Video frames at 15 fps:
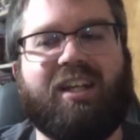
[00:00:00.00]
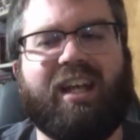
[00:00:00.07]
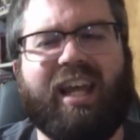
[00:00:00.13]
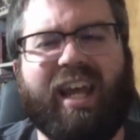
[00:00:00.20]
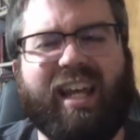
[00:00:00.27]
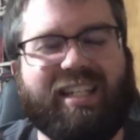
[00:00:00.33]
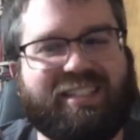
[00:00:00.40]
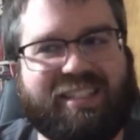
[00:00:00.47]

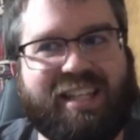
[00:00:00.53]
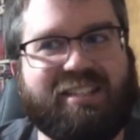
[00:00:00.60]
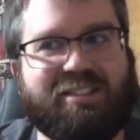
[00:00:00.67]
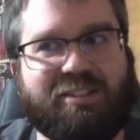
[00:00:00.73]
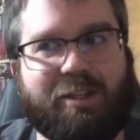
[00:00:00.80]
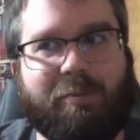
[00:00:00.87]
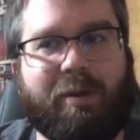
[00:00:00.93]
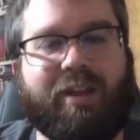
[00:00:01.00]
He
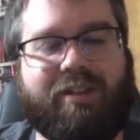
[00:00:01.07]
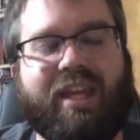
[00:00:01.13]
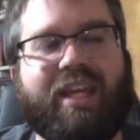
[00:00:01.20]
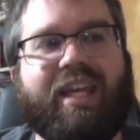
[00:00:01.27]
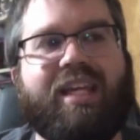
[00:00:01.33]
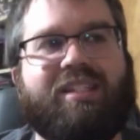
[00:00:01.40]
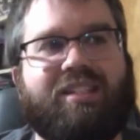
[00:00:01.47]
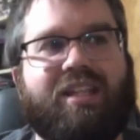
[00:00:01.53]
sensed them. I think
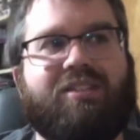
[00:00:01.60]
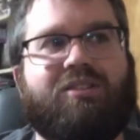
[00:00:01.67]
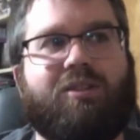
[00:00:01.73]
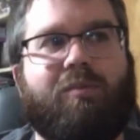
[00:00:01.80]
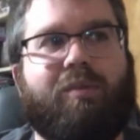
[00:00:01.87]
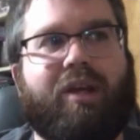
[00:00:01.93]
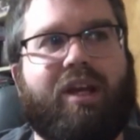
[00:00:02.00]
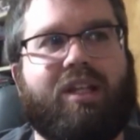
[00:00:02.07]
he sensed
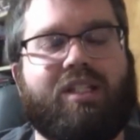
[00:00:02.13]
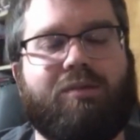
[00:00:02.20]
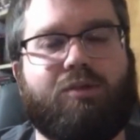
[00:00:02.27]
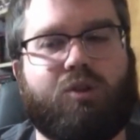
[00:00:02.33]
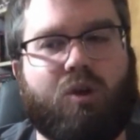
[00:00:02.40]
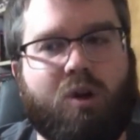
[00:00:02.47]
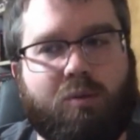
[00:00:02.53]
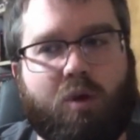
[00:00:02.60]
them because he was
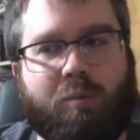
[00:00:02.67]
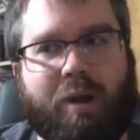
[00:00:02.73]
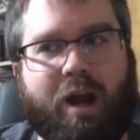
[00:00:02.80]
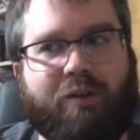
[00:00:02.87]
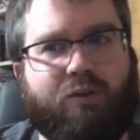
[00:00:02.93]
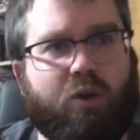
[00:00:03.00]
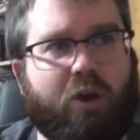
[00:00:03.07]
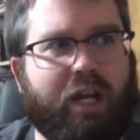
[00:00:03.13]
growing more
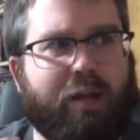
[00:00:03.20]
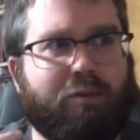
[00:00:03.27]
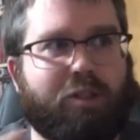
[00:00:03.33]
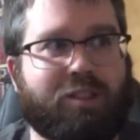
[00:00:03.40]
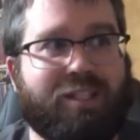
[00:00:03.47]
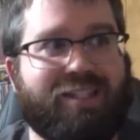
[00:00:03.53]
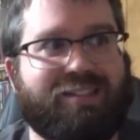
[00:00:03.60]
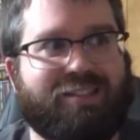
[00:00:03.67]
powerful, and he was
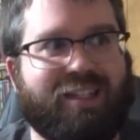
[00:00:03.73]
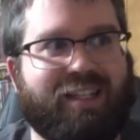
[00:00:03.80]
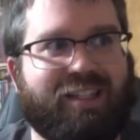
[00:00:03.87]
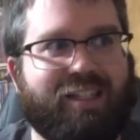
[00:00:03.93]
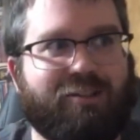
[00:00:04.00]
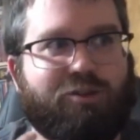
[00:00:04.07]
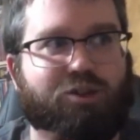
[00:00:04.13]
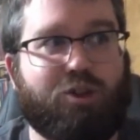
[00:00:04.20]
sensing
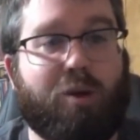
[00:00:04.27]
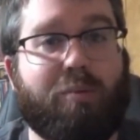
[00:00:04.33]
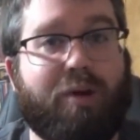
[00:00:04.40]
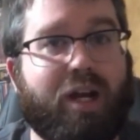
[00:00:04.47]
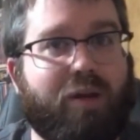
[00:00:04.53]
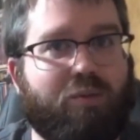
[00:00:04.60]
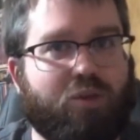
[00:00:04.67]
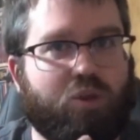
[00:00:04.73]
that
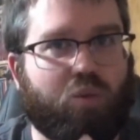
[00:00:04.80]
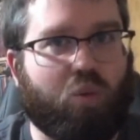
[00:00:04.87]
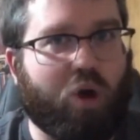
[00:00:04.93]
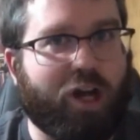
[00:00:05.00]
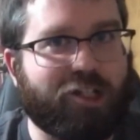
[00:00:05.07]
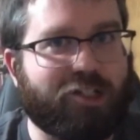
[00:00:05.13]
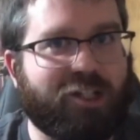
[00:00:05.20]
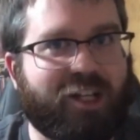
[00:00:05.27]
somebody was
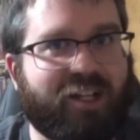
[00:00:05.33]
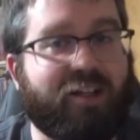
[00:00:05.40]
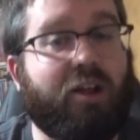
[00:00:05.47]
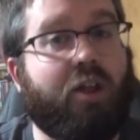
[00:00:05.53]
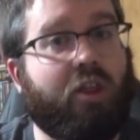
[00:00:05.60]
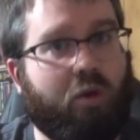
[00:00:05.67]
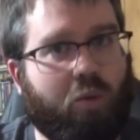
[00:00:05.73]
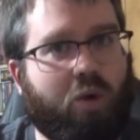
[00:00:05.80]
watching,
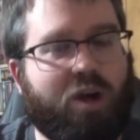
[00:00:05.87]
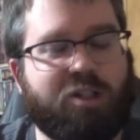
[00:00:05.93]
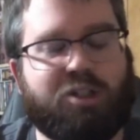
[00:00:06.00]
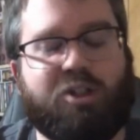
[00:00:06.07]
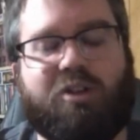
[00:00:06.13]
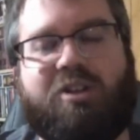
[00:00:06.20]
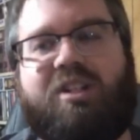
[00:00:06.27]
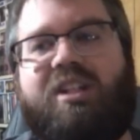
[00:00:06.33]
the
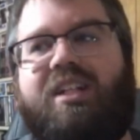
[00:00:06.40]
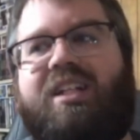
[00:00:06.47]
Watcher.